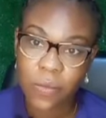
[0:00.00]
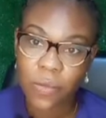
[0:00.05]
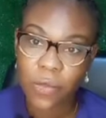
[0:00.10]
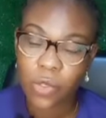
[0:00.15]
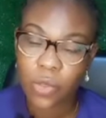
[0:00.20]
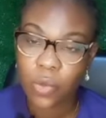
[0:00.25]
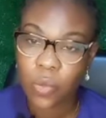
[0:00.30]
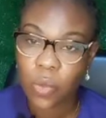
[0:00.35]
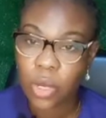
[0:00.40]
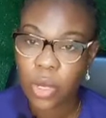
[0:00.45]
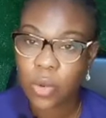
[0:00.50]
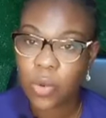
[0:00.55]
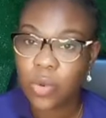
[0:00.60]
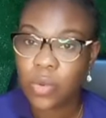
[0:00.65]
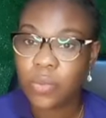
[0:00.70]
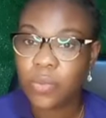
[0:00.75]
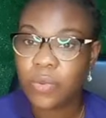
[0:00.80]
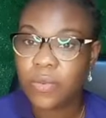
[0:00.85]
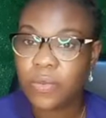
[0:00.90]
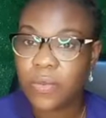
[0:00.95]
You were
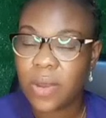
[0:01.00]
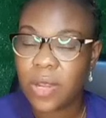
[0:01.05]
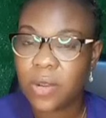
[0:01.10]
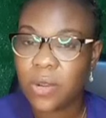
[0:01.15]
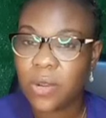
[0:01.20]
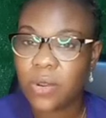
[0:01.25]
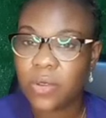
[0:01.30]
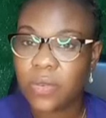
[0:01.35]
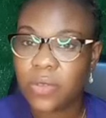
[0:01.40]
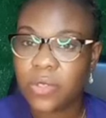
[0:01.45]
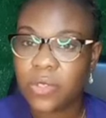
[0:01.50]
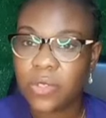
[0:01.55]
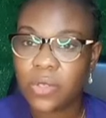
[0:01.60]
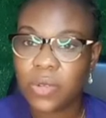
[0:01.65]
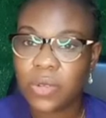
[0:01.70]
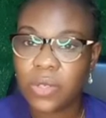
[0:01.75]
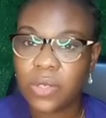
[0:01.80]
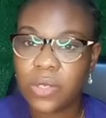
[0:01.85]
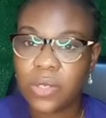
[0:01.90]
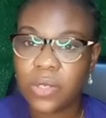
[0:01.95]
good before and all of a
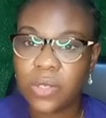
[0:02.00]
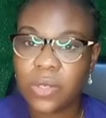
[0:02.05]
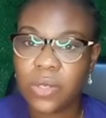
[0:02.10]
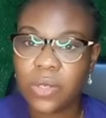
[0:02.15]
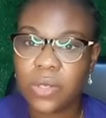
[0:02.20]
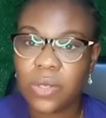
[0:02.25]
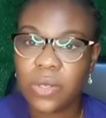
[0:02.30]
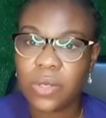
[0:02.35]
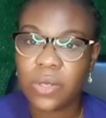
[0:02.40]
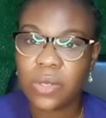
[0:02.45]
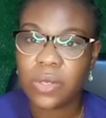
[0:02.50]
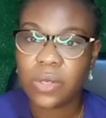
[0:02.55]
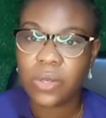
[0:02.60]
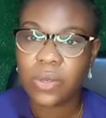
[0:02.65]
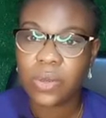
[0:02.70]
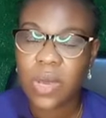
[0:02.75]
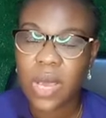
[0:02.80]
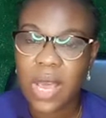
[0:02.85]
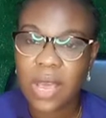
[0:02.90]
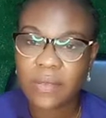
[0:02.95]
sudden
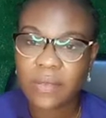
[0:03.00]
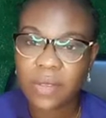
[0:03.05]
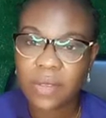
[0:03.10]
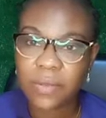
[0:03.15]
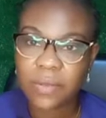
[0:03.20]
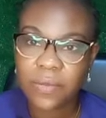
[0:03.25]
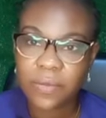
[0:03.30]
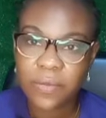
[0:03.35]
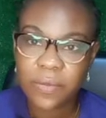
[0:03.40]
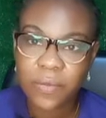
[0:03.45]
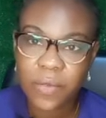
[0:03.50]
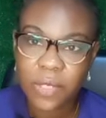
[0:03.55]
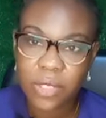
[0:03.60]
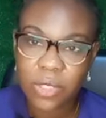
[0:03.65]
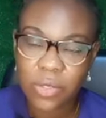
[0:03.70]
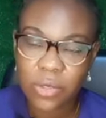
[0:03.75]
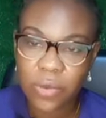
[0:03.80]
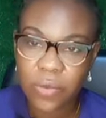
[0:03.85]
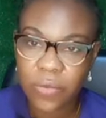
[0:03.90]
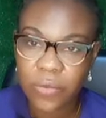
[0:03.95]
you're having
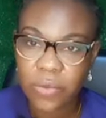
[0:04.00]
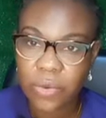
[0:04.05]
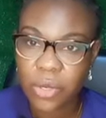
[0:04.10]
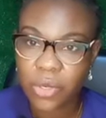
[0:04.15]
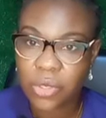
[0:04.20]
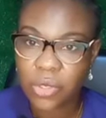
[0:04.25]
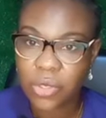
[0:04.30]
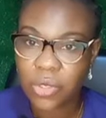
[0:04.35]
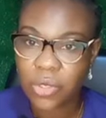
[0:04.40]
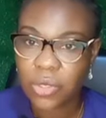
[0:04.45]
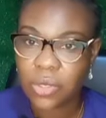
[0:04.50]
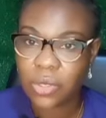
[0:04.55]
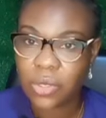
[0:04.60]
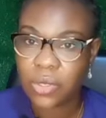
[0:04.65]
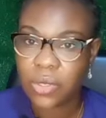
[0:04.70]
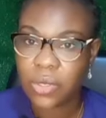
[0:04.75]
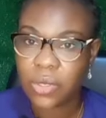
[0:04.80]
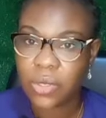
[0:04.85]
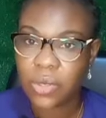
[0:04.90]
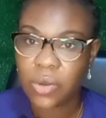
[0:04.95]
fits of rage,
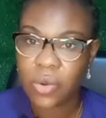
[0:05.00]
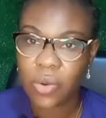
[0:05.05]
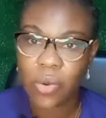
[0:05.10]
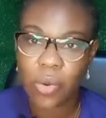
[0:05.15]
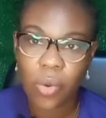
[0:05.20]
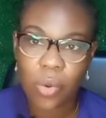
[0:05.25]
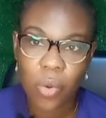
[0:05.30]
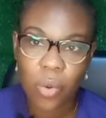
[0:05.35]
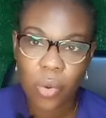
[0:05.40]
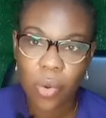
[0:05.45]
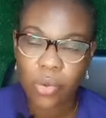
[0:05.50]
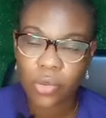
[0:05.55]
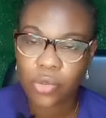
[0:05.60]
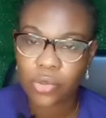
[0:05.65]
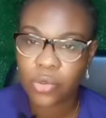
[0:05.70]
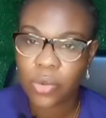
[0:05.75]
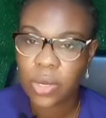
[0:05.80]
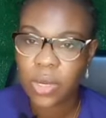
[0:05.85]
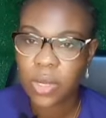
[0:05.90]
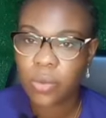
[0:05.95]

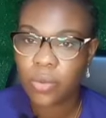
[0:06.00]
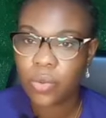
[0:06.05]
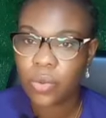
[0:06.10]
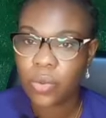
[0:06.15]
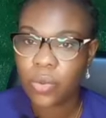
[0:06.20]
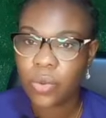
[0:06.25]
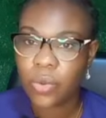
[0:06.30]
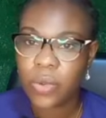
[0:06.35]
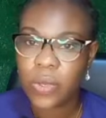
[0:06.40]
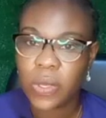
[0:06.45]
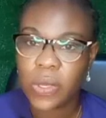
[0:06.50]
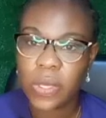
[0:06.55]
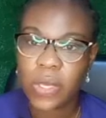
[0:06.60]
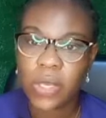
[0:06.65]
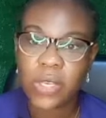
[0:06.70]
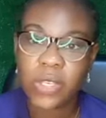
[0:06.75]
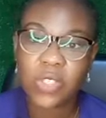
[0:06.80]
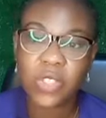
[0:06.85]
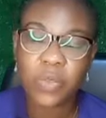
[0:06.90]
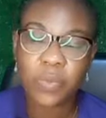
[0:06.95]
uncontrollable,
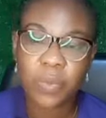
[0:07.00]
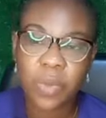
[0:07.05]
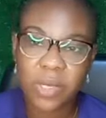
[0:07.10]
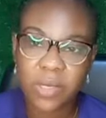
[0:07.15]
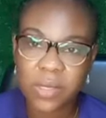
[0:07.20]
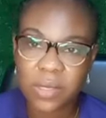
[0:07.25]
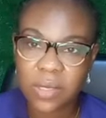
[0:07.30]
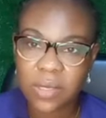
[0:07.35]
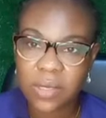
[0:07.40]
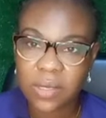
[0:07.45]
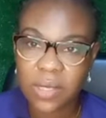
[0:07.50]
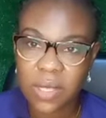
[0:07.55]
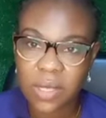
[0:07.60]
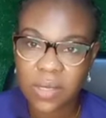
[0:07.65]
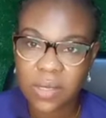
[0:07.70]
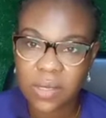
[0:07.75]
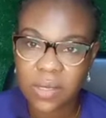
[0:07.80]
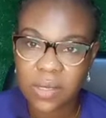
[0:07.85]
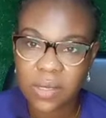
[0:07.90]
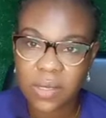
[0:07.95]
is
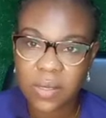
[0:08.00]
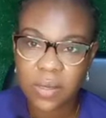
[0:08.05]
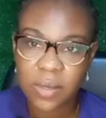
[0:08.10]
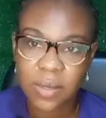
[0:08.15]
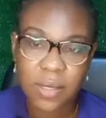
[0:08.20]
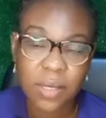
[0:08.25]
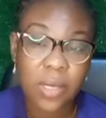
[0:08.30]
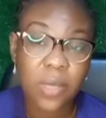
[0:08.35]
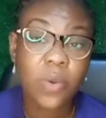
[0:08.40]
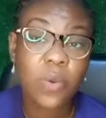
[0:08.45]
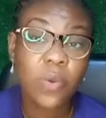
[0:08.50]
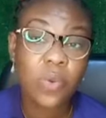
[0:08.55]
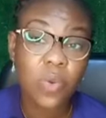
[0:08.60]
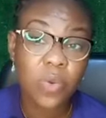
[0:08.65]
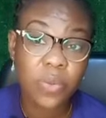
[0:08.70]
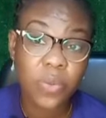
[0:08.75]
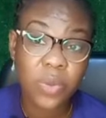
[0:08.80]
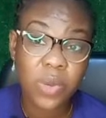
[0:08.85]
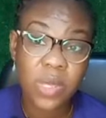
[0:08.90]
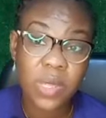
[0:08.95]
persistent. It
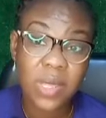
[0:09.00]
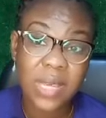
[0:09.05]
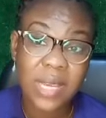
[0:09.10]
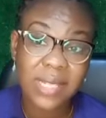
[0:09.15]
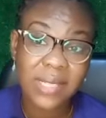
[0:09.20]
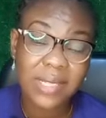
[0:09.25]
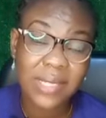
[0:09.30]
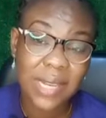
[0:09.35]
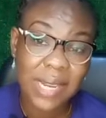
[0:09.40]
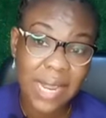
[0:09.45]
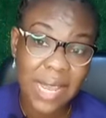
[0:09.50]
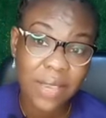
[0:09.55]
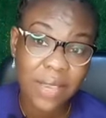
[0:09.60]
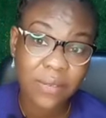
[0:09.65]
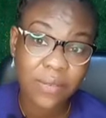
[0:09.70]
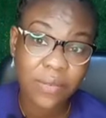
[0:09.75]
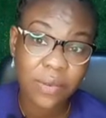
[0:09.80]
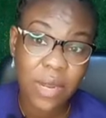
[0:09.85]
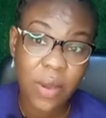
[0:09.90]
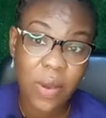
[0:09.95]
could be that
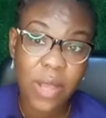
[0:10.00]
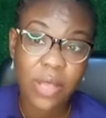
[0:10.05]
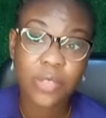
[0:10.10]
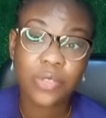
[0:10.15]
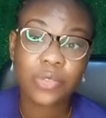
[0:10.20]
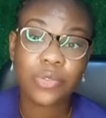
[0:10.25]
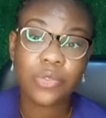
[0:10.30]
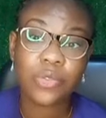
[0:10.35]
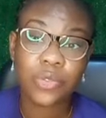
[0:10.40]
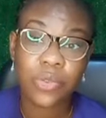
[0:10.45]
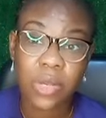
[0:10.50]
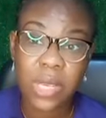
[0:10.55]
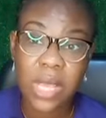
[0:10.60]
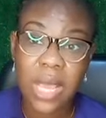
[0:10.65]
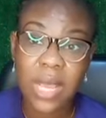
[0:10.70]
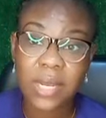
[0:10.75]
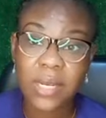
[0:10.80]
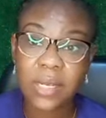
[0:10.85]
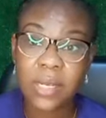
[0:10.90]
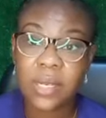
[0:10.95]
life now has
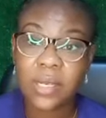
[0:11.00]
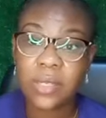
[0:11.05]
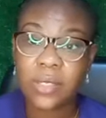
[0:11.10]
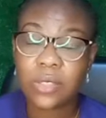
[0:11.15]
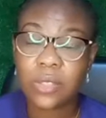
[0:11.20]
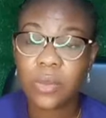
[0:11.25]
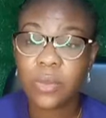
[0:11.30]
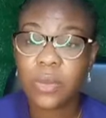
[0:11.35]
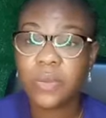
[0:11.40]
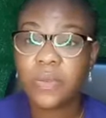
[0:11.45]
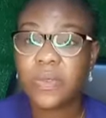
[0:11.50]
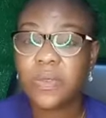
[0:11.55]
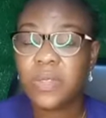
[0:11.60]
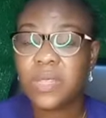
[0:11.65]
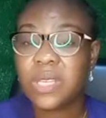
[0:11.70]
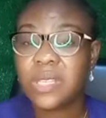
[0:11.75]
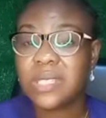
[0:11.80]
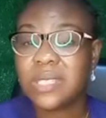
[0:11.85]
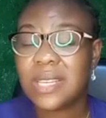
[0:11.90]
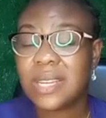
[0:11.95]
triggered some of the
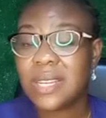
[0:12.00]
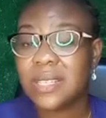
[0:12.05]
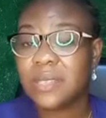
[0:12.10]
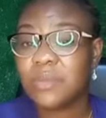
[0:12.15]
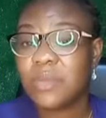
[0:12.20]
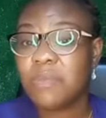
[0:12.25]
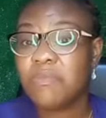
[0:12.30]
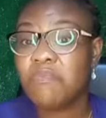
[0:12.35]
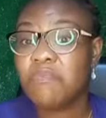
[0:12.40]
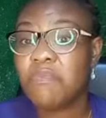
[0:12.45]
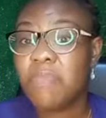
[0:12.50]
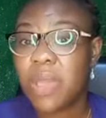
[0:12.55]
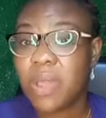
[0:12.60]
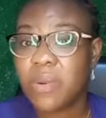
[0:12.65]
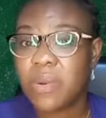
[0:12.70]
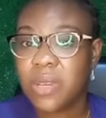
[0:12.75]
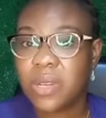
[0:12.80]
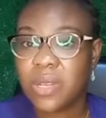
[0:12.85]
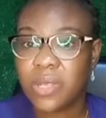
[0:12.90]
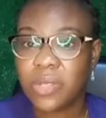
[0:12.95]
things that has been
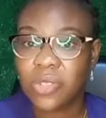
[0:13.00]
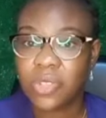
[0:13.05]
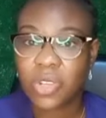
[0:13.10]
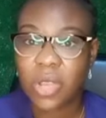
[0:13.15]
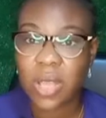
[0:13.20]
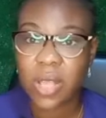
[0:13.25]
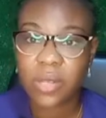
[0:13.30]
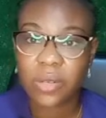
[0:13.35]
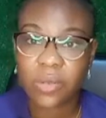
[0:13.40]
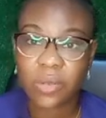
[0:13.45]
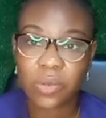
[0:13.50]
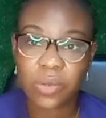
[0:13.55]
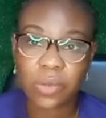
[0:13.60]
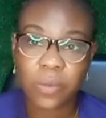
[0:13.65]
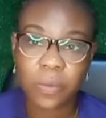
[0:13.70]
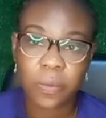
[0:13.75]
buried in childhood.